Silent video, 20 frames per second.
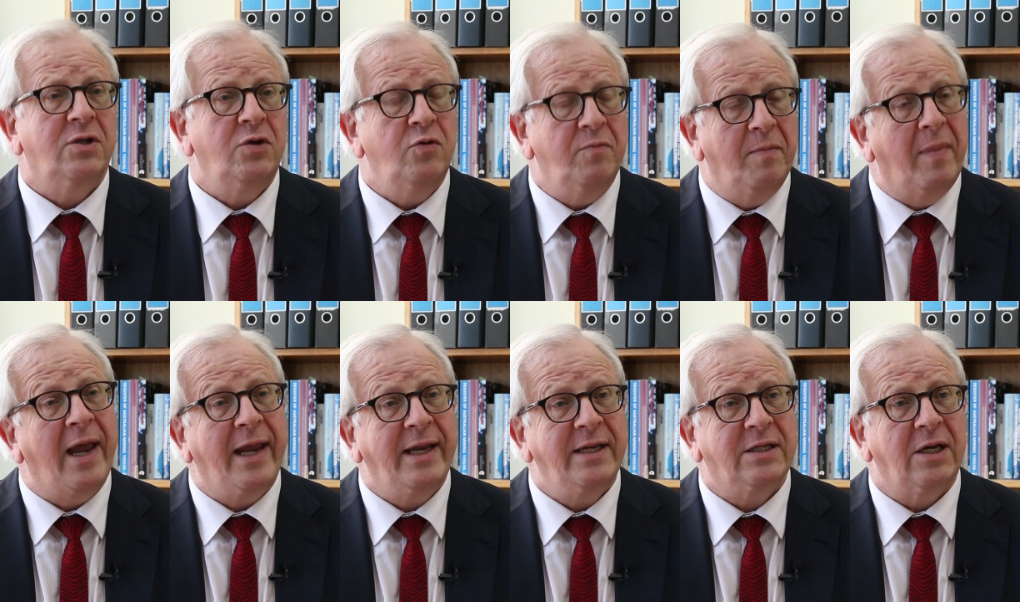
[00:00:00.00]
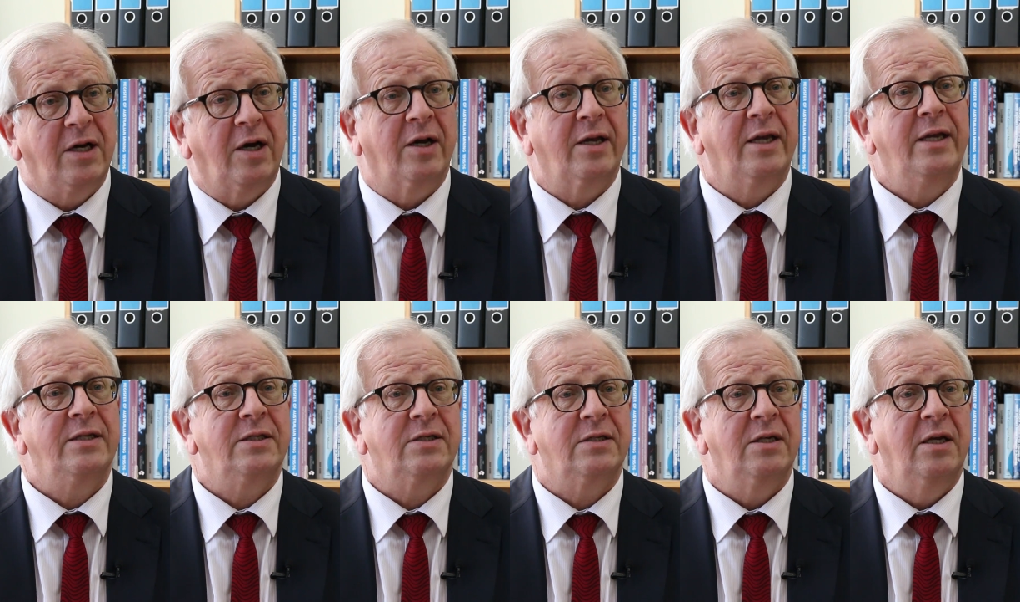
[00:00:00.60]
two main
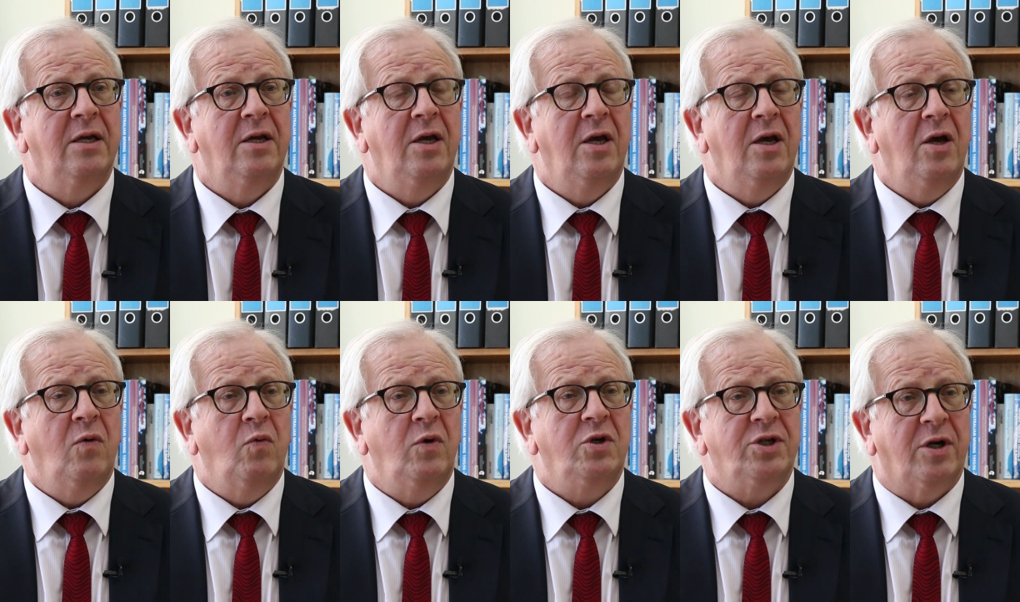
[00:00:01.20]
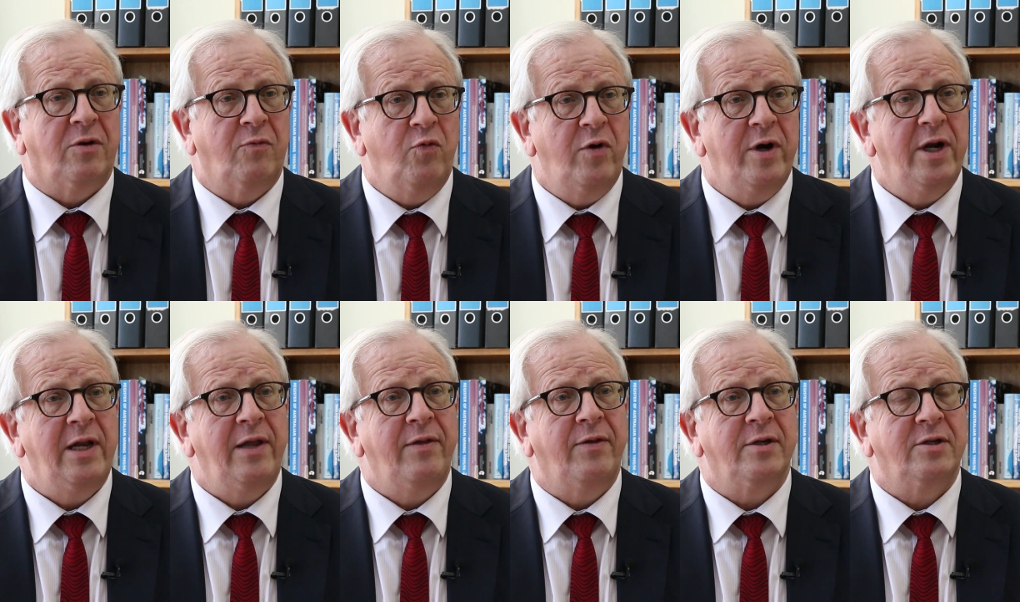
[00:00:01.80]
targets which are
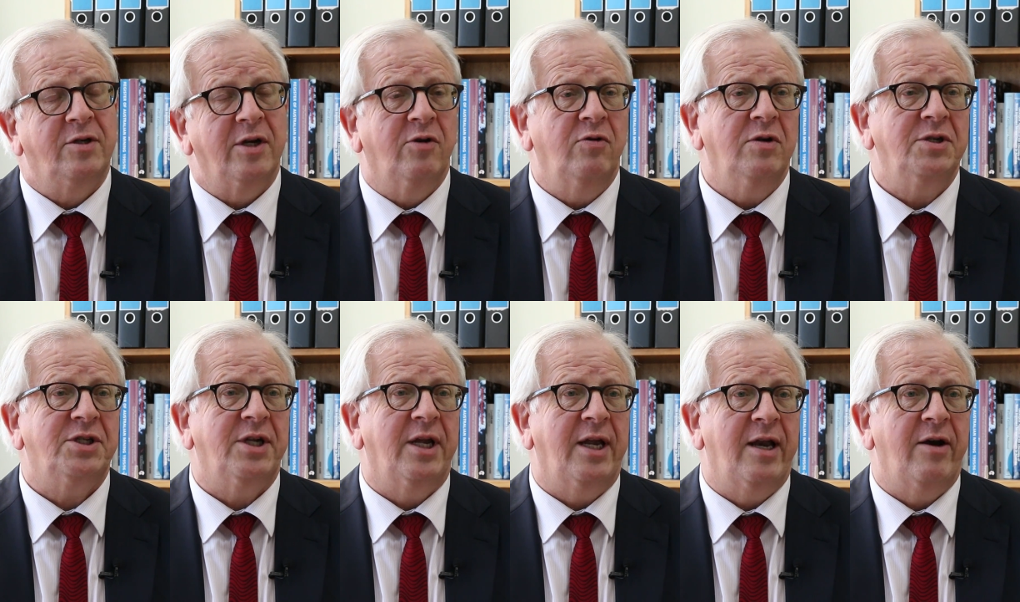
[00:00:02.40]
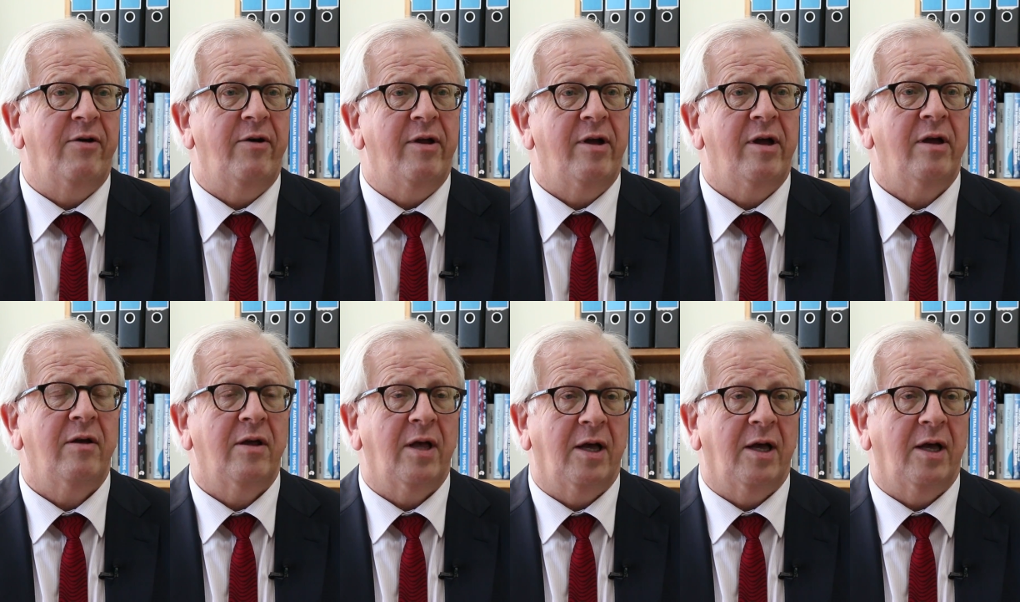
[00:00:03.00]
really the Degrussa area